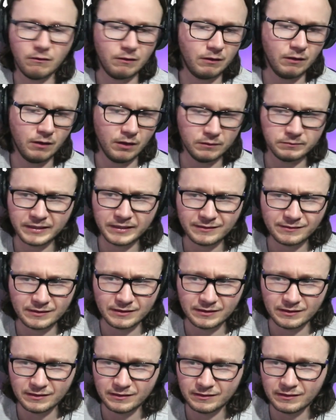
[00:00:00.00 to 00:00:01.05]
Oh, I'm
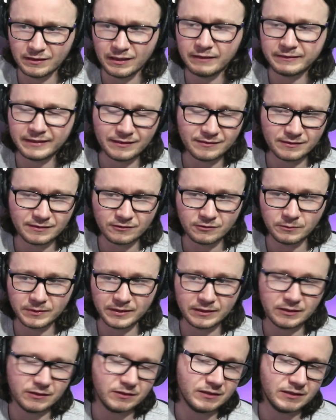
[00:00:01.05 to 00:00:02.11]
guessing it's a
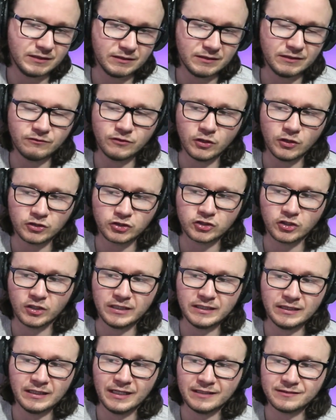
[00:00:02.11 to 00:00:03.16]
wig and they've not shot
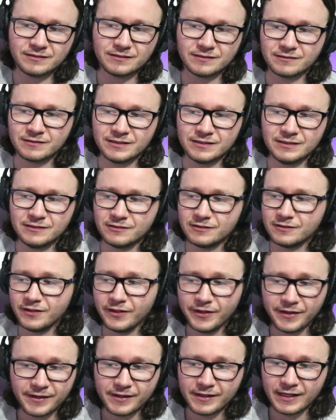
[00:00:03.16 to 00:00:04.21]
it last season.
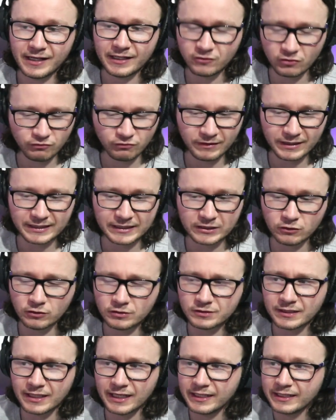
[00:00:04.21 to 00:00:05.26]
It's just really
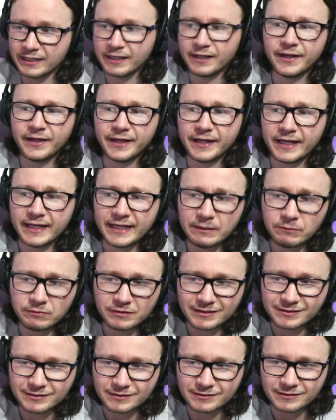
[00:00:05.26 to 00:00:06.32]
good. Like, he was
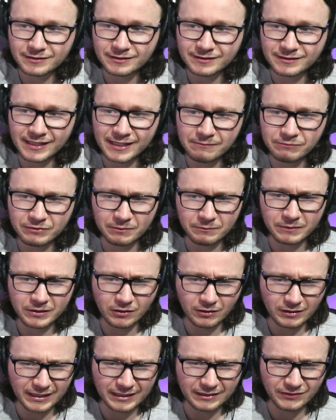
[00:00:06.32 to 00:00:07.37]
listening to the tapes and we
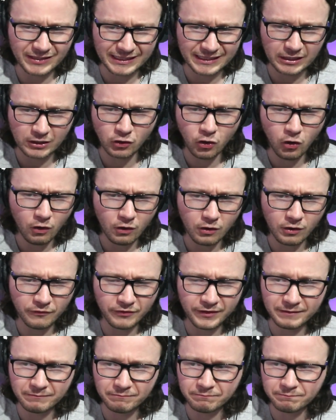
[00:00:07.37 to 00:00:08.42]
got kind of like a cut of
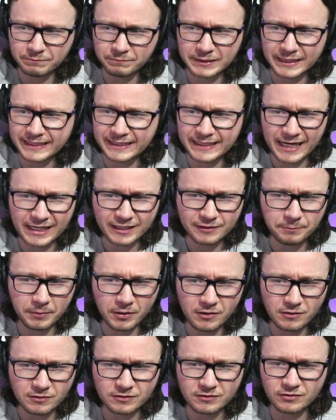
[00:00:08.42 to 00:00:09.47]
him playing
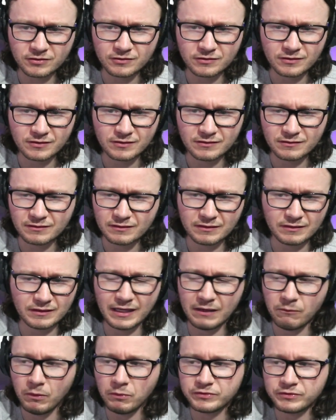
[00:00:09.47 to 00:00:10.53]
Xbox.
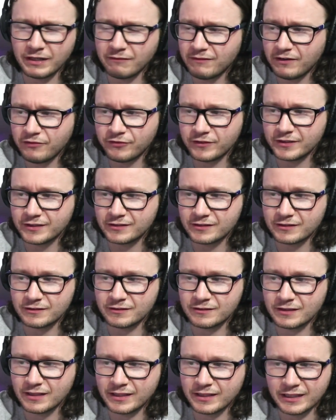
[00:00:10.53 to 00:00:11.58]
Like, what was that
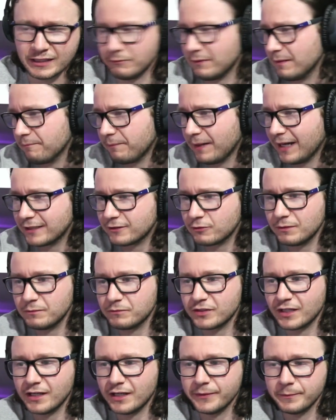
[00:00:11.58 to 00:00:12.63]
referencing? And then it went back to him
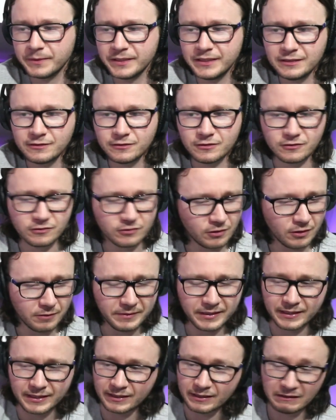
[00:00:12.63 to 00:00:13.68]
sat on the bleachers. You know what I
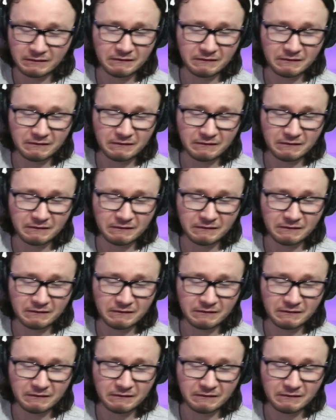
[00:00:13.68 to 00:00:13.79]
mean?